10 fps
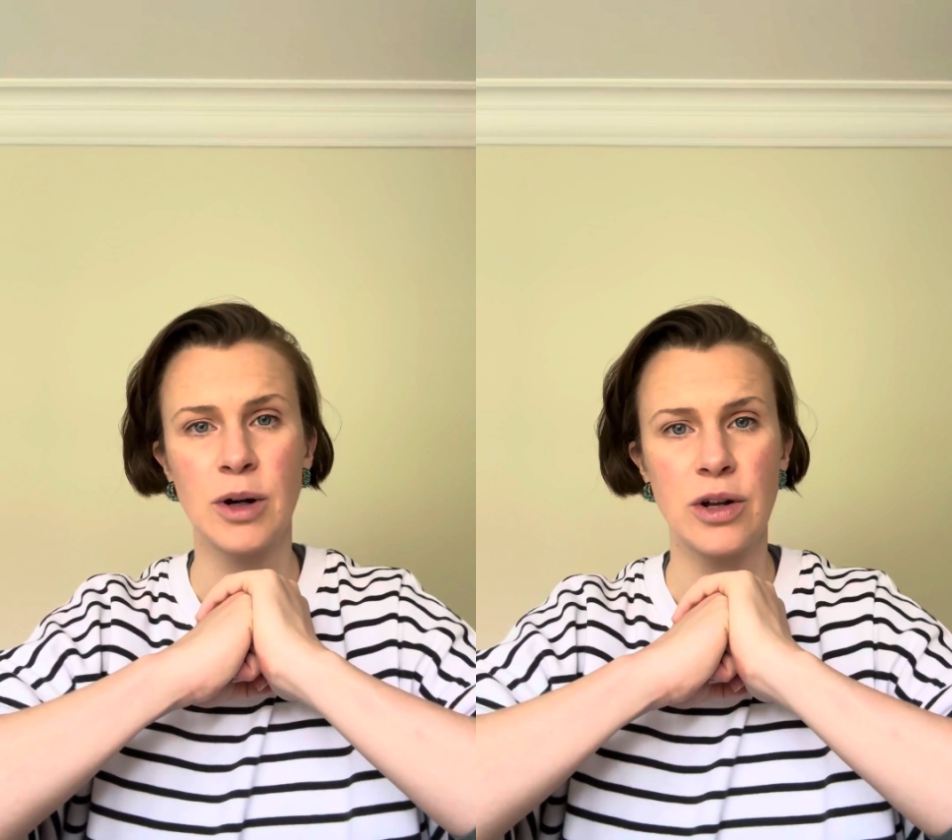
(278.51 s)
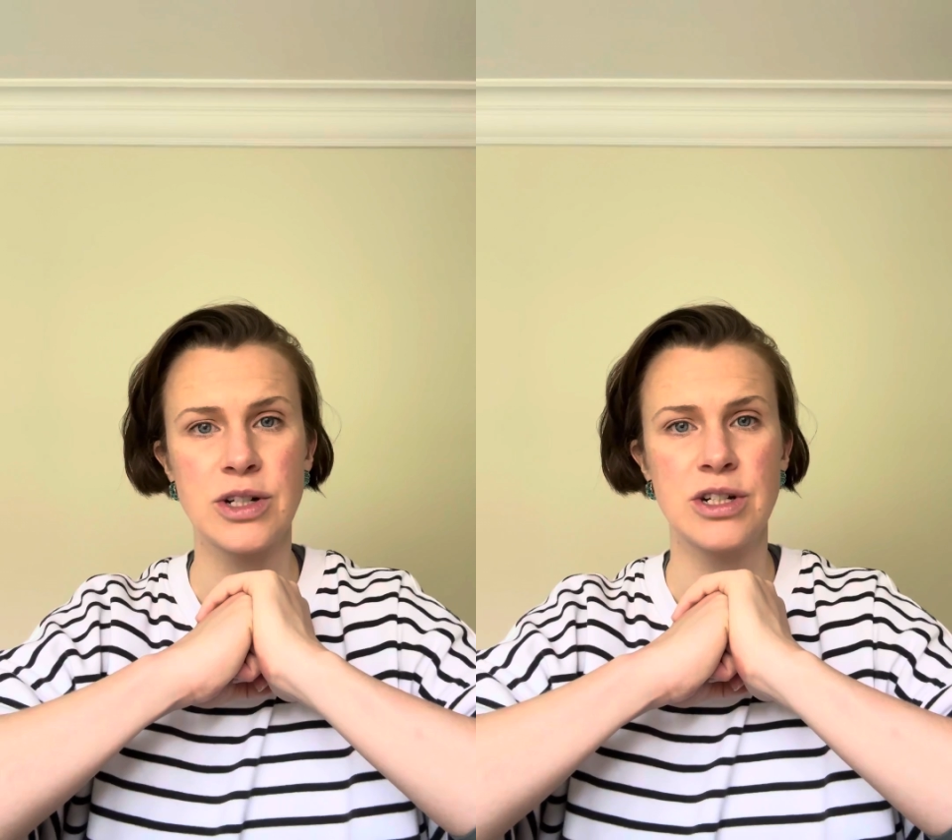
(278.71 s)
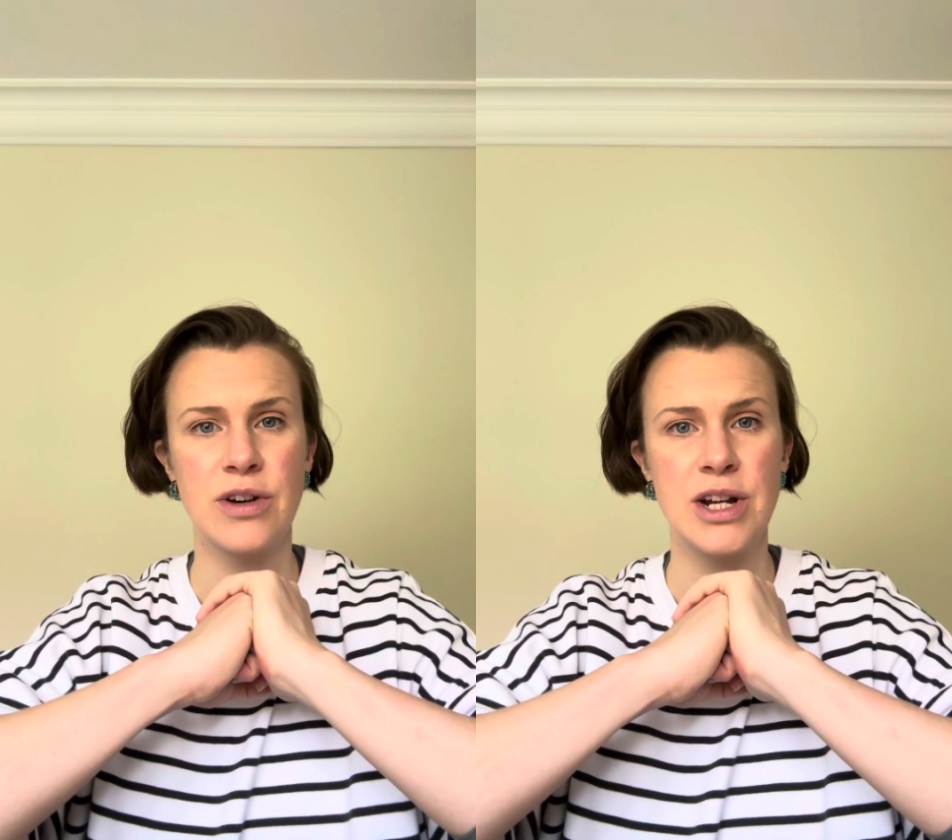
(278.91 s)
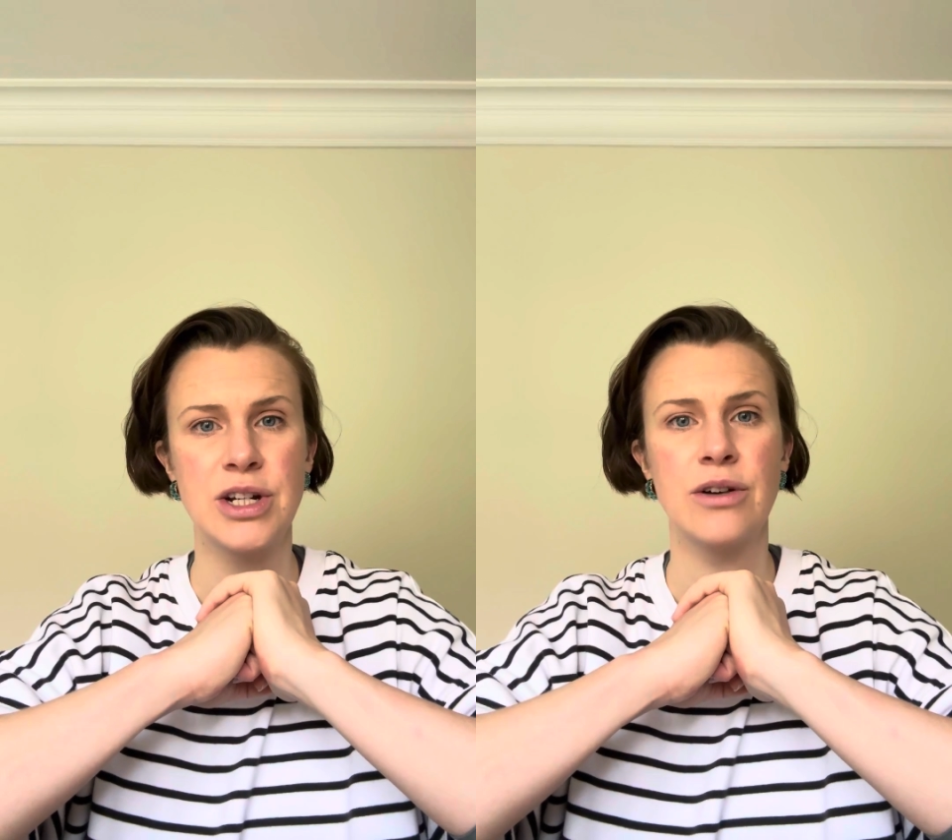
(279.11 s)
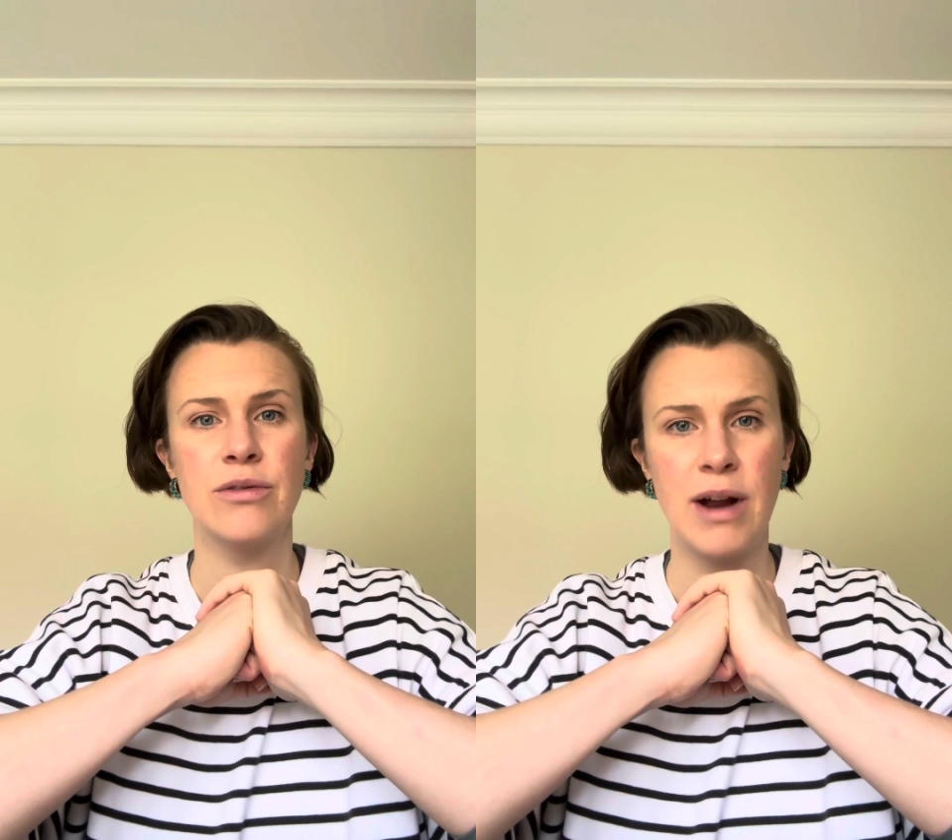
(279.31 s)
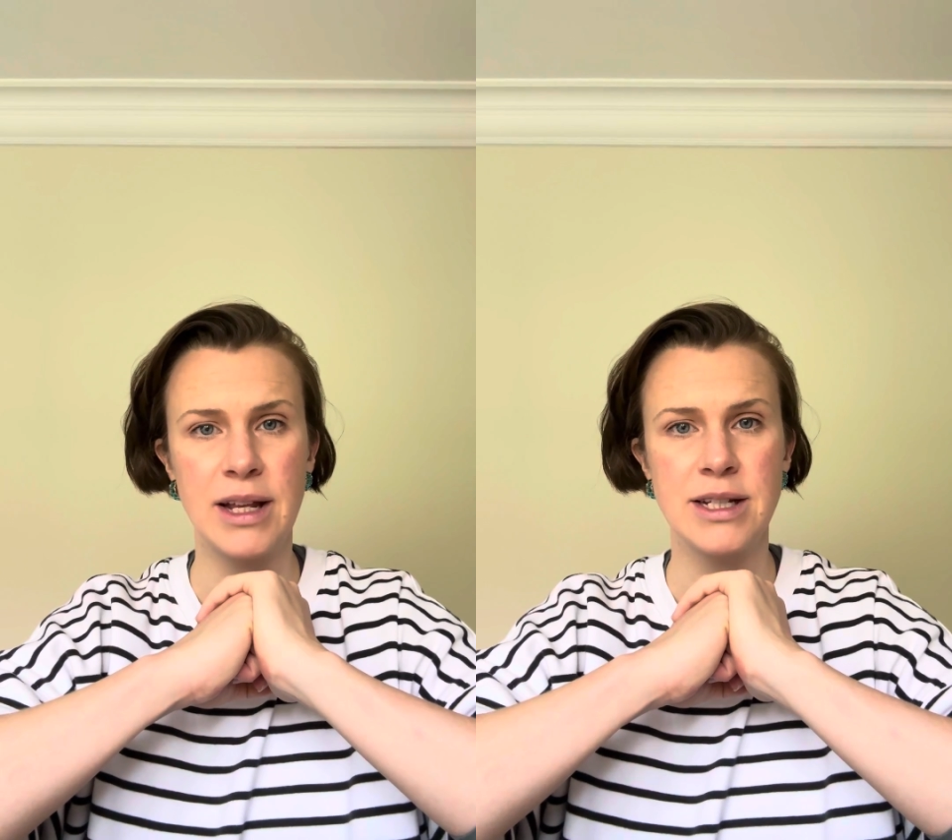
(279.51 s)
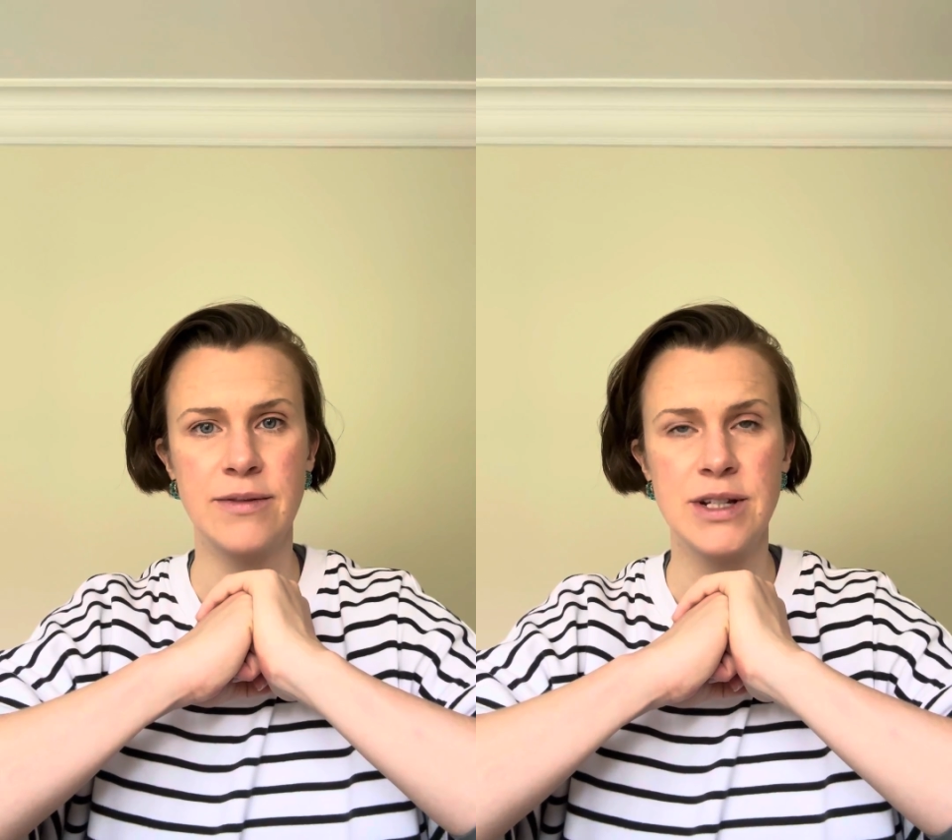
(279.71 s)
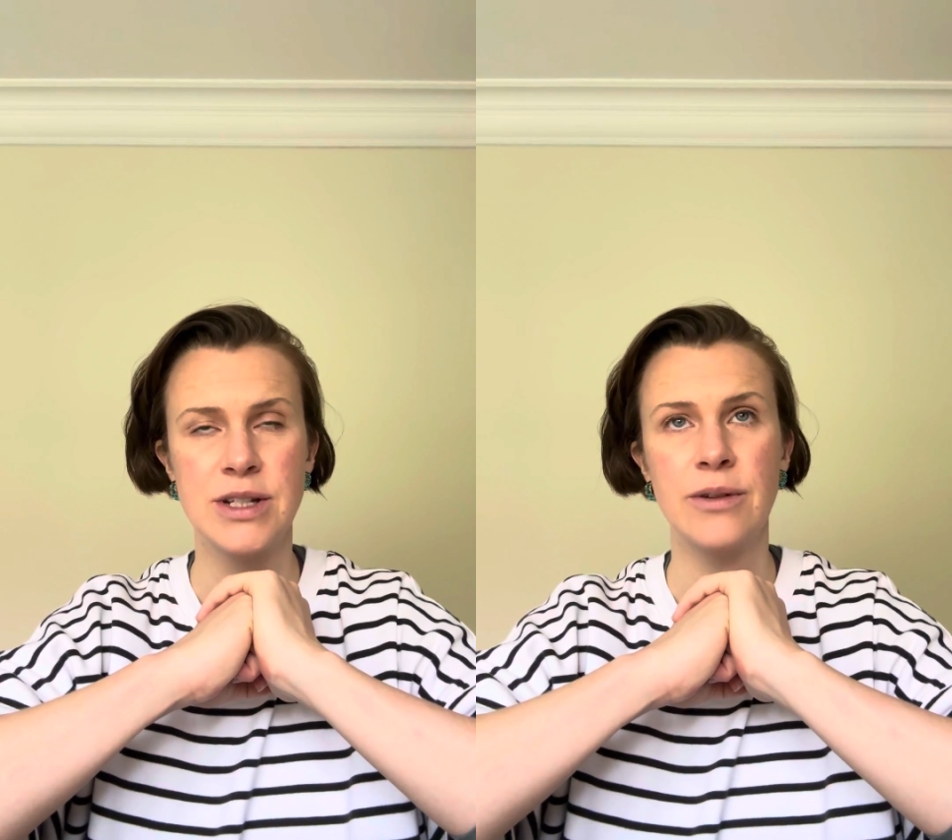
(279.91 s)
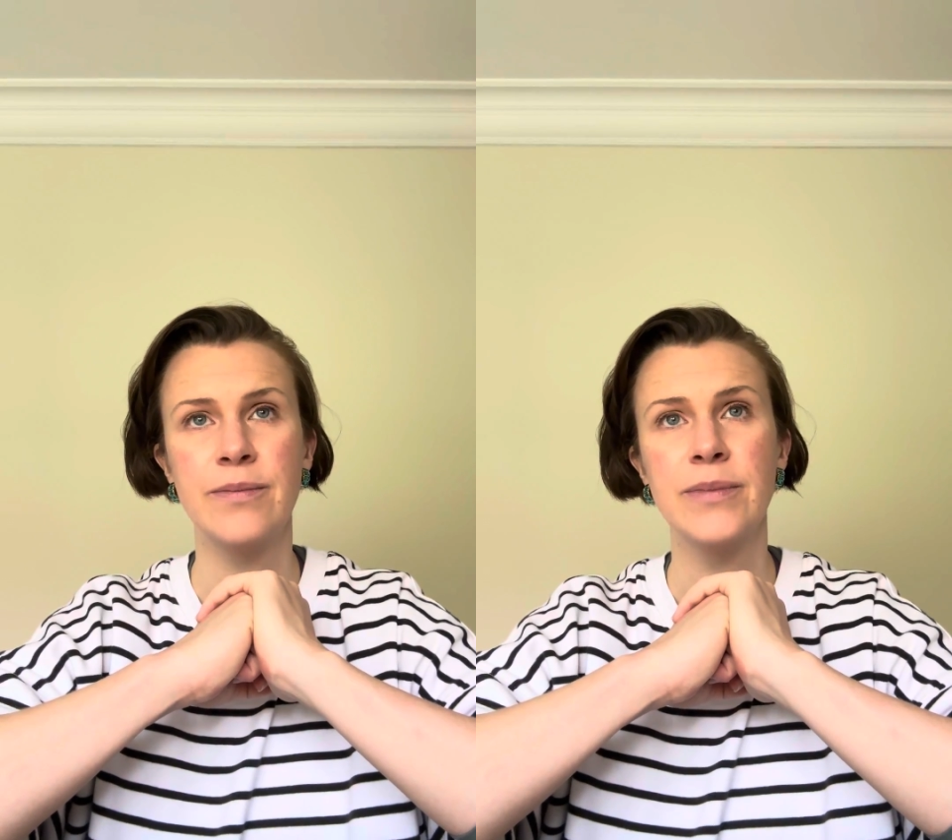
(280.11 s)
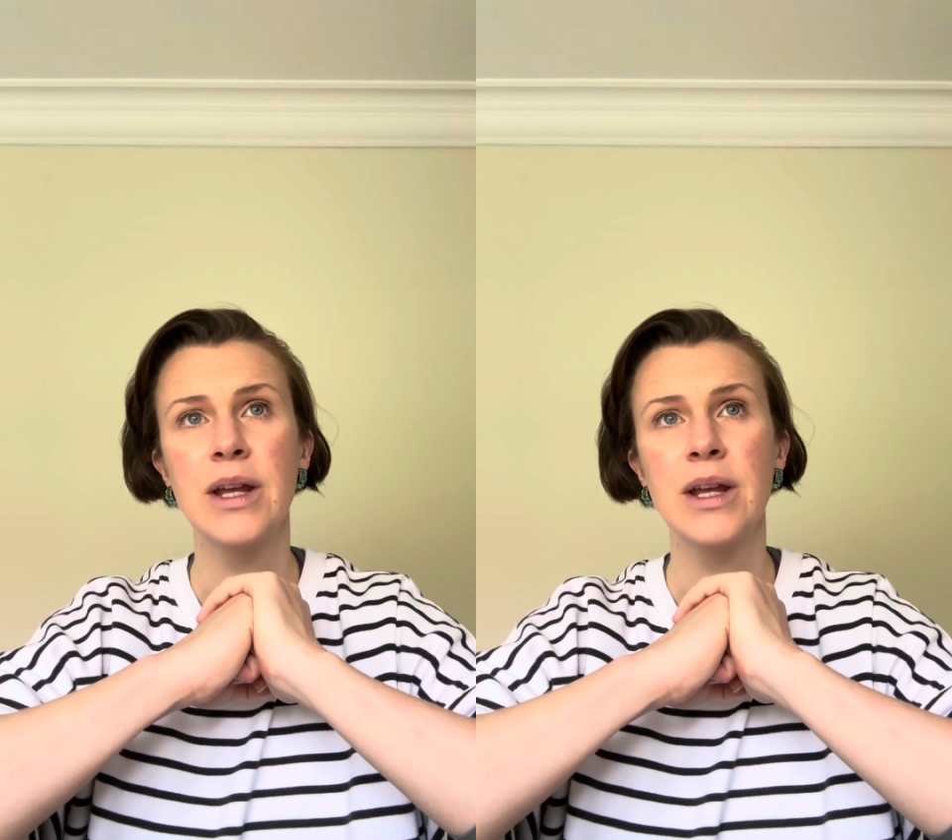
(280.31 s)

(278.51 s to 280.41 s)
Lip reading: concentration relatively soon.